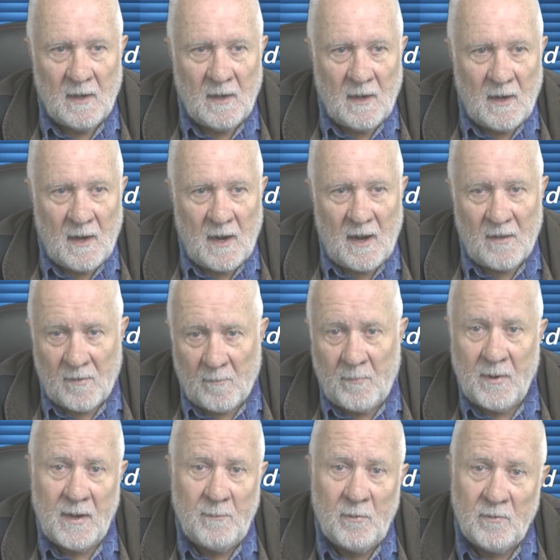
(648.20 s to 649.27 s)
And the
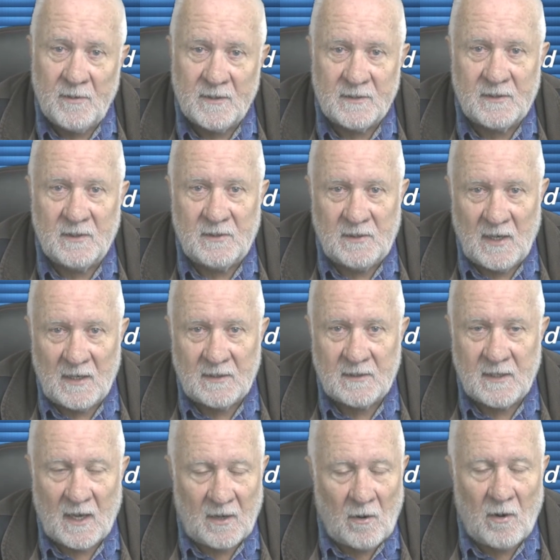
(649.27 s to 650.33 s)
people that suggest
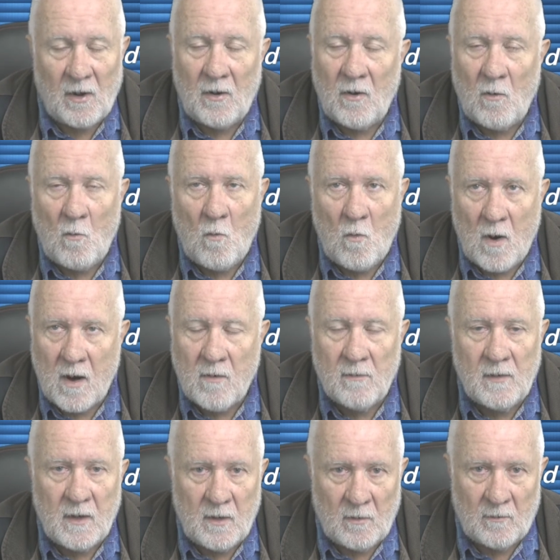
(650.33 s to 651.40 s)
that, I don't know where in
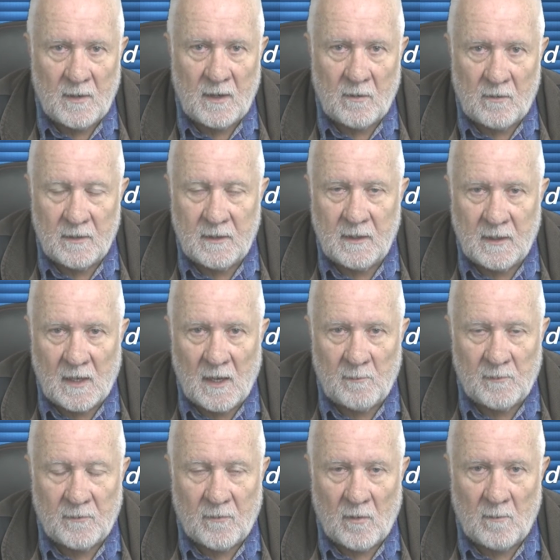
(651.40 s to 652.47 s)
the hell that idea comes
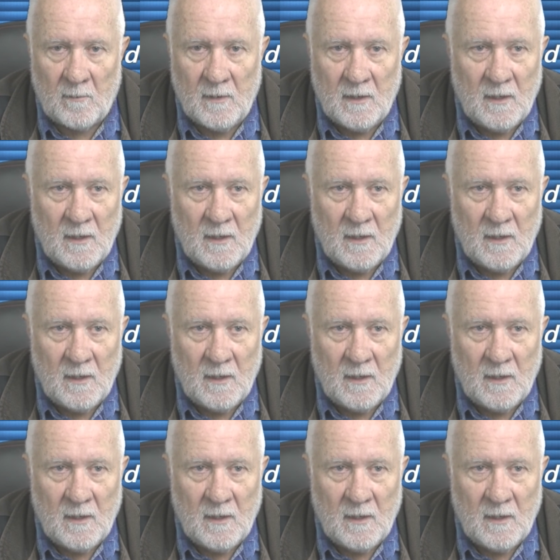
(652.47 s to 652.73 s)
from,